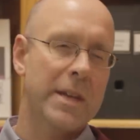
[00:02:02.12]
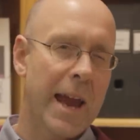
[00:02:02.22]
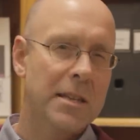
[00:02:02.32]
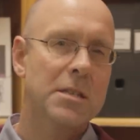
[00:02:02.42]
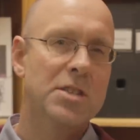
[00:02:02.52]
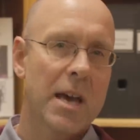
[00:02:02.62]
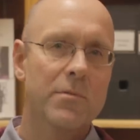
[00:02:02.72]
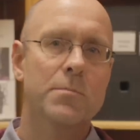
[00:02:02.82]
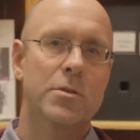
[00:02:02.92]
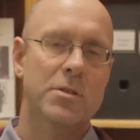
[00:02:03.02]

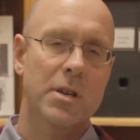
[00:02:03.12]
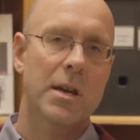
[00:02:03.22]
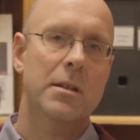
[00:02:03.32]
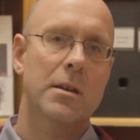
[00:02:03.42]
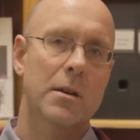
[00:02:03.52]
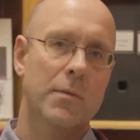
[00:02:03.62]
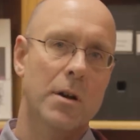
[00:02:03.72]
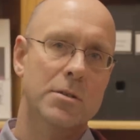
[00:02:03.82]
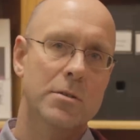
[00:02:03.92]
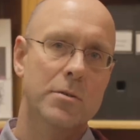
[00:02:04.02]
97% of
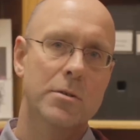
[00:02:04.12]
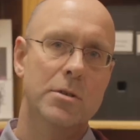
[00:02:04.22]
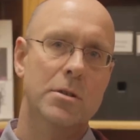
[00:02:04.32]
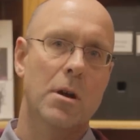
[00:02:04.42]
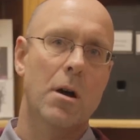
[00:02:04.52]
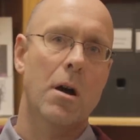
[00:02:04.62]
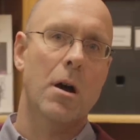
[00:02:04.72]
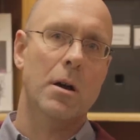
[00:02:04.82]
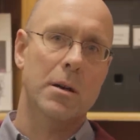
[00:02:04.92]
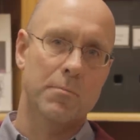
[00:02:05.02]
our students
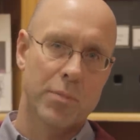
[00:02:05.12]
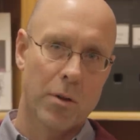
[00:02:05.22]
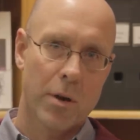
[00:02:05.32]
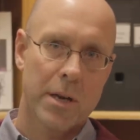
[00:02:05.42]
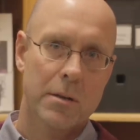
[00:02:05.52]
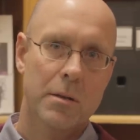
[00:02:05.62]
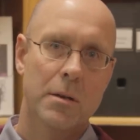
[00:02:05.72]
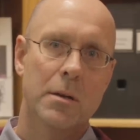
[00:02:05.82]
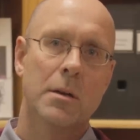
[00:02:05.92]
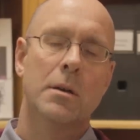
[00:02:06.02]
are employed,
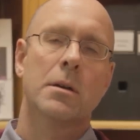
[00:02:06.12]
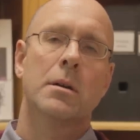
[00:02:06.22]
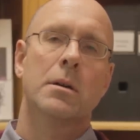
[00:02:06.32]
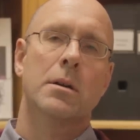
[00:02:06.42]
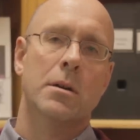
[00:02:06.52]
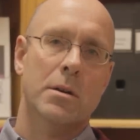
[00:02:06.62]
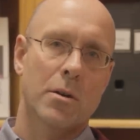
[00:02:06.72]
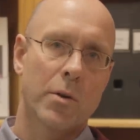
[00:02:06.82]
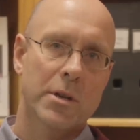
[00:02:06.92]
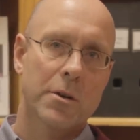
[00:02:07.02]

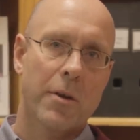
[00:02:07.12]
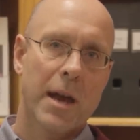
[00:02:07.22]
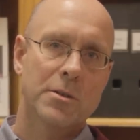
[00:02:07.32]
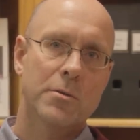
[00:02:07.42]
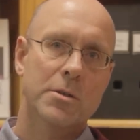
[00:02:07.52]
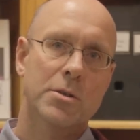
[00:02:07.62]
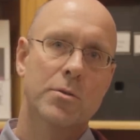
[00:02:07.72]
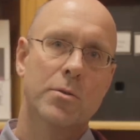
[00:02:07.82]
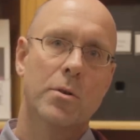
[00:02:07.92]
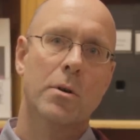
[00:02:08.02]
going to graduate
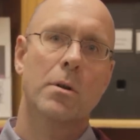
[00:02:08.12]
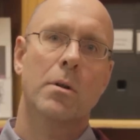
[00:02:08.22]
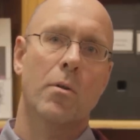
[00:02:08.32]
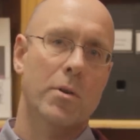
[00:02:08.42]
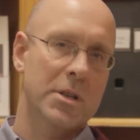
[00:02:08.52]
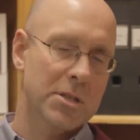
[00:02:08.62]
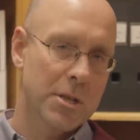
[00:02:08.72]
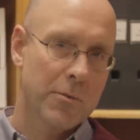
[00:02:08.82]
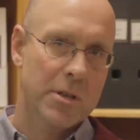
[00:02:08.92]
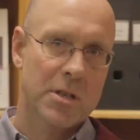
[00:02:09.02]
school, or
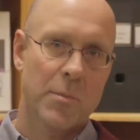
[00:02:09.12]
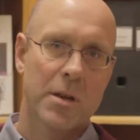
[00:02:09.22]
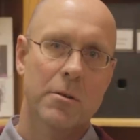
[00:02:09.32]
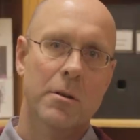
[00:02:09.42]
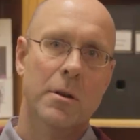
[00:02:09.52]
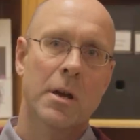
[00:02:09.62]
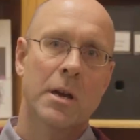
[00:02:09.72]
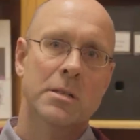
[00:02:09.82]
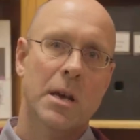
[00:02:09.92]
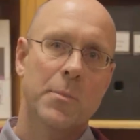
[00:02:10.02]
continuing some other
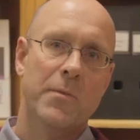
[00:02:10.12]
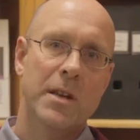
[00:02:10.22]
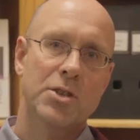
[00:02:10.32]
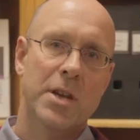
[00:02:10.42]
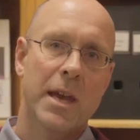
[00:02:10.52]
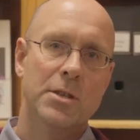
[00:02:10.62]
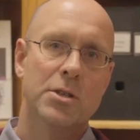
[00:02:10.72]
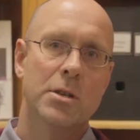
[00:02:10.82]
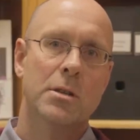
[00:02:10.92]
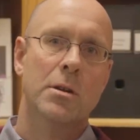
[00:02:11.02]
type of
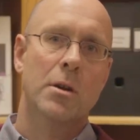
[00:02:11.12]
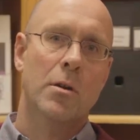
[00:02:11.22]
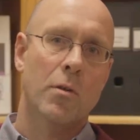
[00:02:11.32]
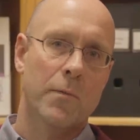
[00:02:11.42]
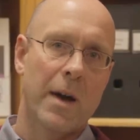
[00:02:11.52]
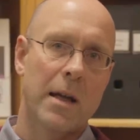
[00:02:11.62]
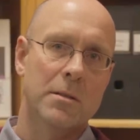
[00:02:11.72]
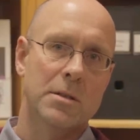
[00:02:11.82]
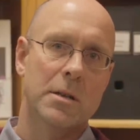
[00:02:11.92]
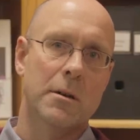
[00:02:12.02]
education, or
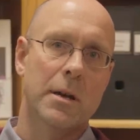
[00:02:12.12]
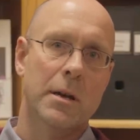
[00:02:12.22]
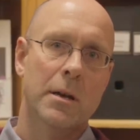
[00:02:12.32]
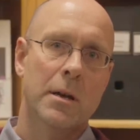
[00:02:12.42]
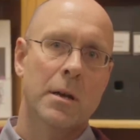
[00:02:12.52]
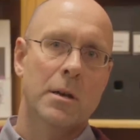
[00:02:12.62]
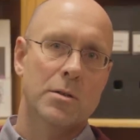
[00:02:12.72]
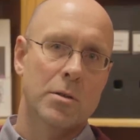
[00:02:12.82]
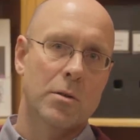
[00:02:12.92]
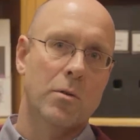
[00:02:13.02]
volunteering.
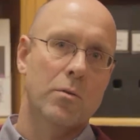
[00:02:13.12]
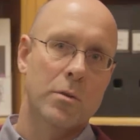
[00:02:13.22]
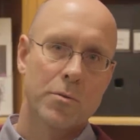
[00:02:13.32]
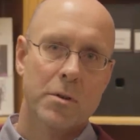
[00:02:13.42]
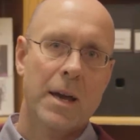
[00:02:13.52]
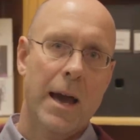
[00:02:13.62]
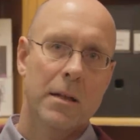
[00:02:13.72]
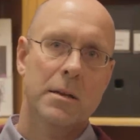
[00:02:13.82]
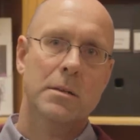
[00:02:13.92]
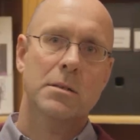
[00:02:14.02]
So Luther
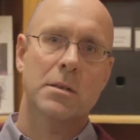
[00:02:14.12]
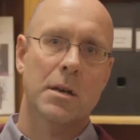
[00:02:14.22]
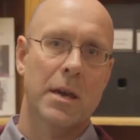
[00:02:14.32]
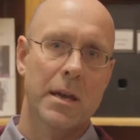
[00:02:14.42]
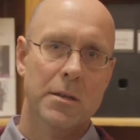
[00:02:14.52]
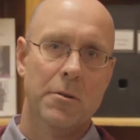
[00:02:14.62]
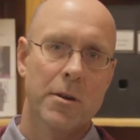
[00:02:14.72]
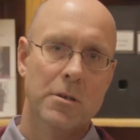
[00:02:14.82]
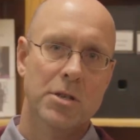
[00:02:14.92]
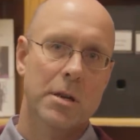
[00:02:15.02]
College and the
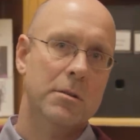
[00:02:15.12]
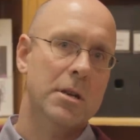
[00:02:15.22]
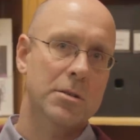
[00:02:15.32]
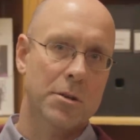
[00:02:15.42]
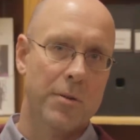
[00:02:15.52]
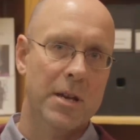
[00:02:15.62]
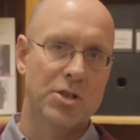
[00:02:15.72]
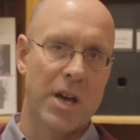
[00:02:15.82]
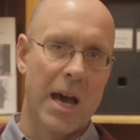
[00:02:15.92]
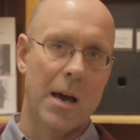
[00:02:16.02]
Career Center does a great
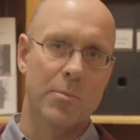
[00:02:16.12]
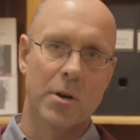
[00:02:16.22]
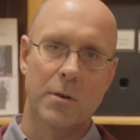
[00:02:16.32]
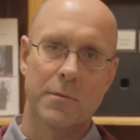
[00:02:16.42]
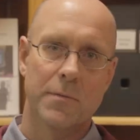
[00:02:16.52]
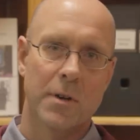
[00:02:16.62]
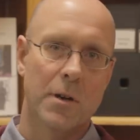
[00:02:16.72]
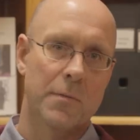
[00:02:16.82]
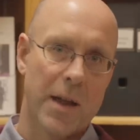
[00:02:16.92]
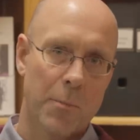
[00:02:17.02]
job of
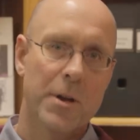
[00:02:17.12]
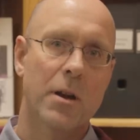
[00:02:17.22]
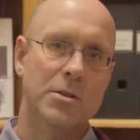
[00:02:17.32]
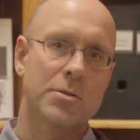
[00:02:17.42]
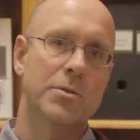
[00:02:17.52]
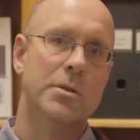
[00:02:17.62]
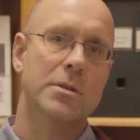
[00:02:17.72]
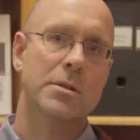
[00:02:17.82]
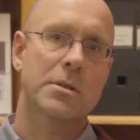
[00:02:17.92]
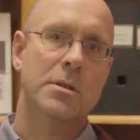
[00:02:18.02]
helping our
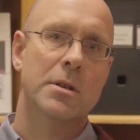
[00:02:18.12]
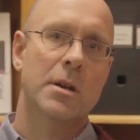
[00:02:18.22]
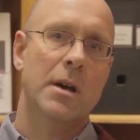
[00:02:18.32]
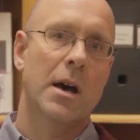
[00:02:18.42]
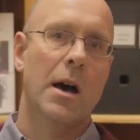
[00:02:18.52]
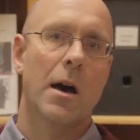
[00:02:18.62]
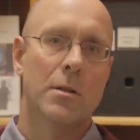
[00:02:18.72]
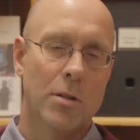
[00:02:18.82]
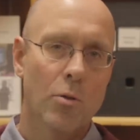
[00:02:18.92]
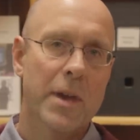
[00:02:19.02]
students
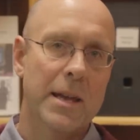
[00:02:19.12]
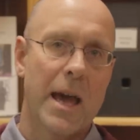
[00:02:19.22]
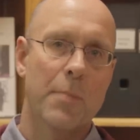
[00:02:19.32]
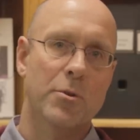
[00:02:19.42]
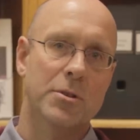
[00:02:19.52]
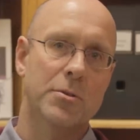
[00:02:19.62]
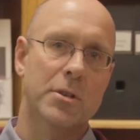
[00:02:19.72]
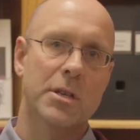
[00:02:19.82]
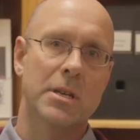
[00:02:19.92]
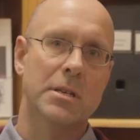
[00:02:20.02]
locate
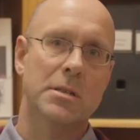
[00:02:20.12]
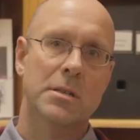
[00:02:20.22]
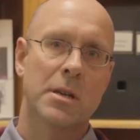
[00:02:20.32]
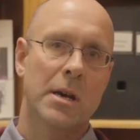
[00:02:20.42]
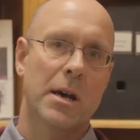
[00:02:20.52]
opportunities